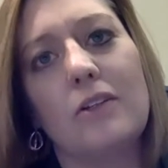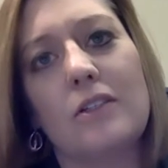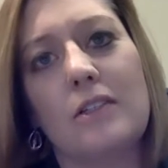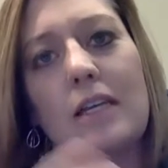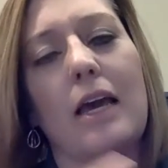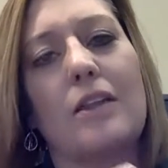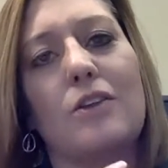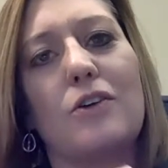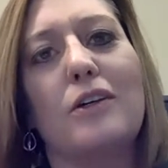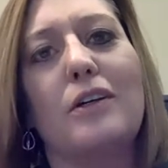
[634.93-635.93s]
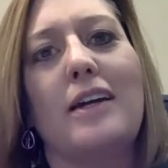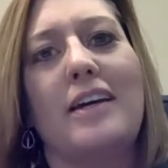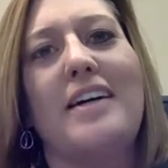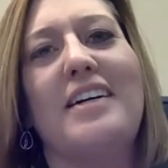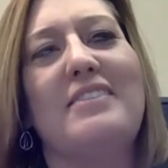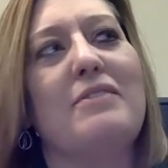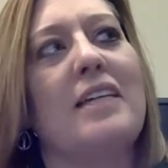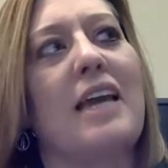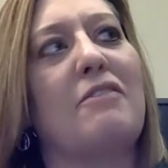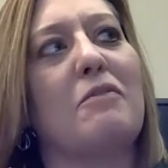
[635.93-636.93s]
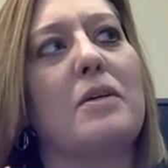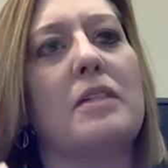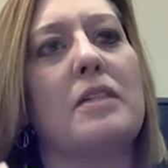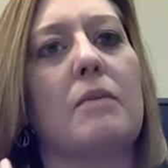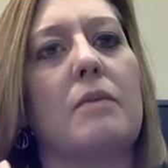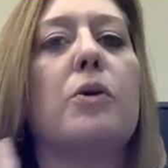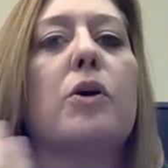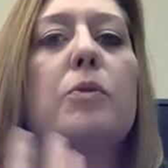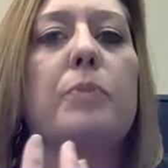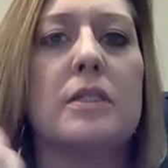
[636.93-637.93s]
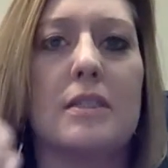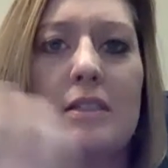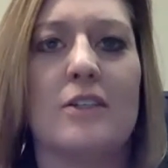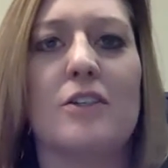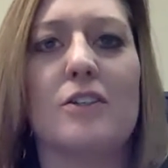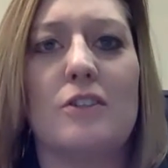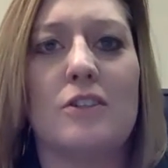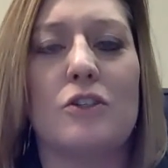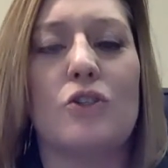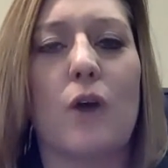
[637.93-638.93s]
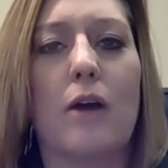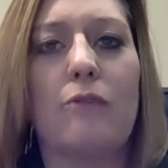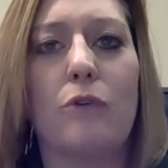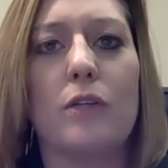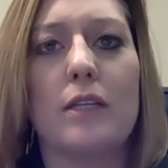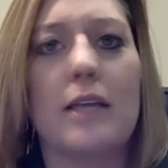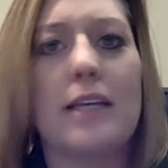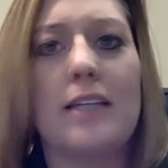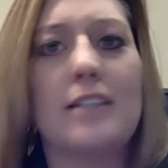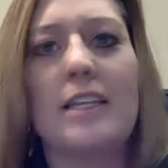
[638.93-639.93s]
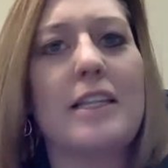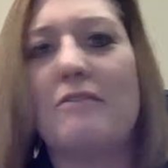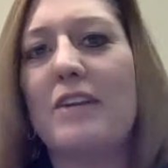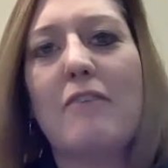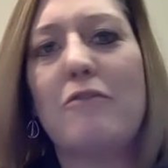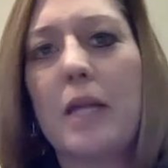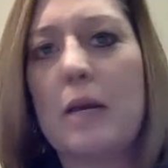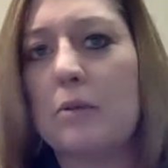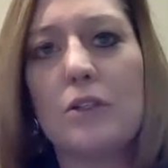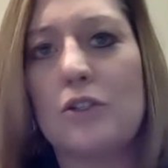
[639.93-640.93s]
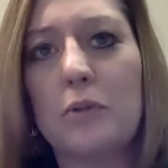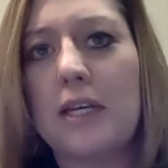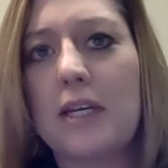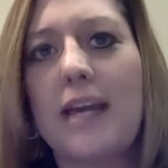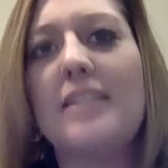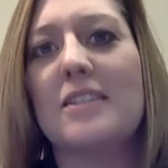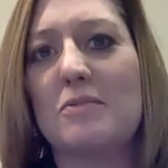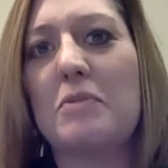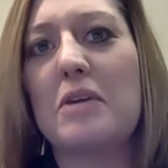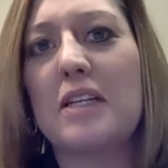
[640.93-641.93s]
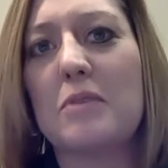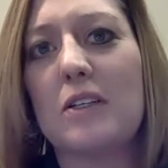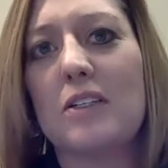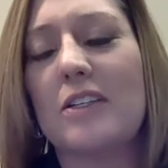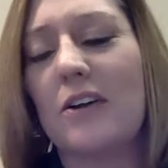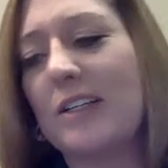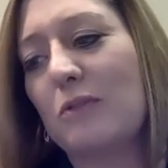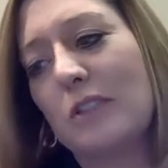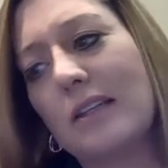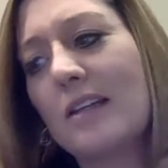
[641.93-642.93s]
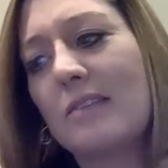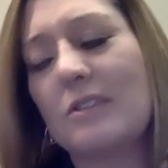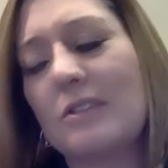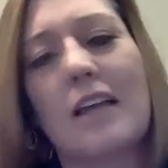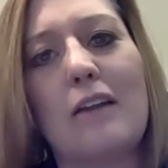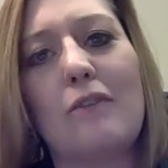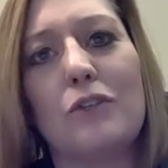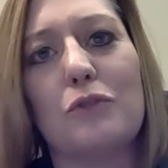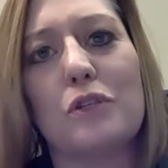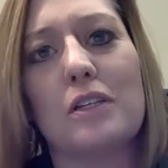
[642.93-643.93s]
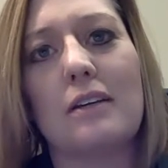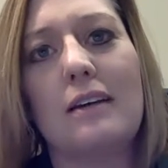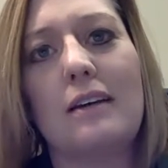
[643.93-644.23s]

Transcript: together gave them a purpose to strive for that they've never been able to duplicate since being in the military, which I thought was kind of interesting.